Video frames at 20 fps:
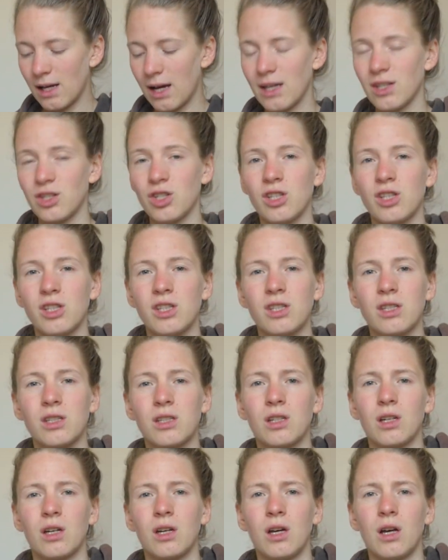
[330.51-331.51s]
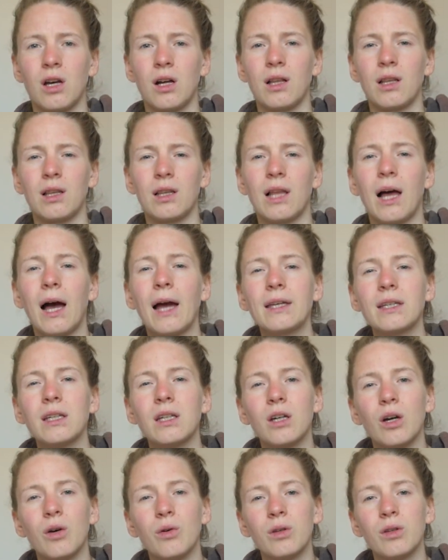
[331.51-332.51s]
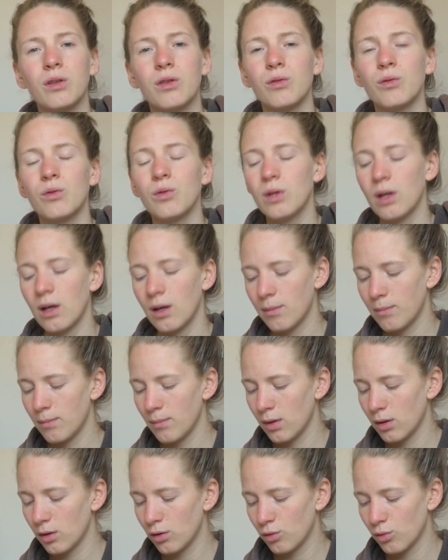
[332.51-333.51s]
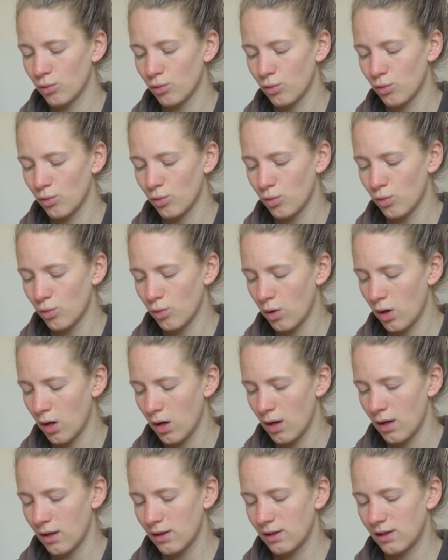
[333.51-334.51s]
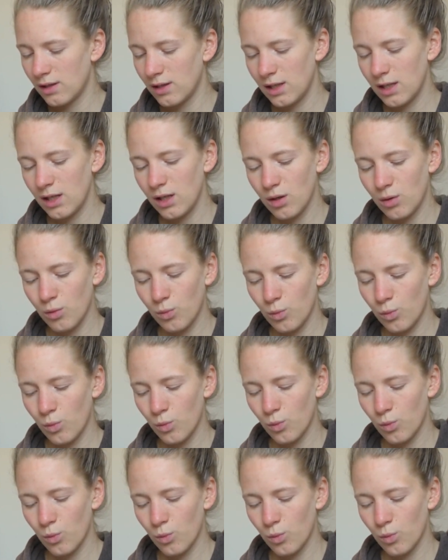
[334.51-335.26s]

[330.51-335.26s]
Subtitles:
I just like going through them to see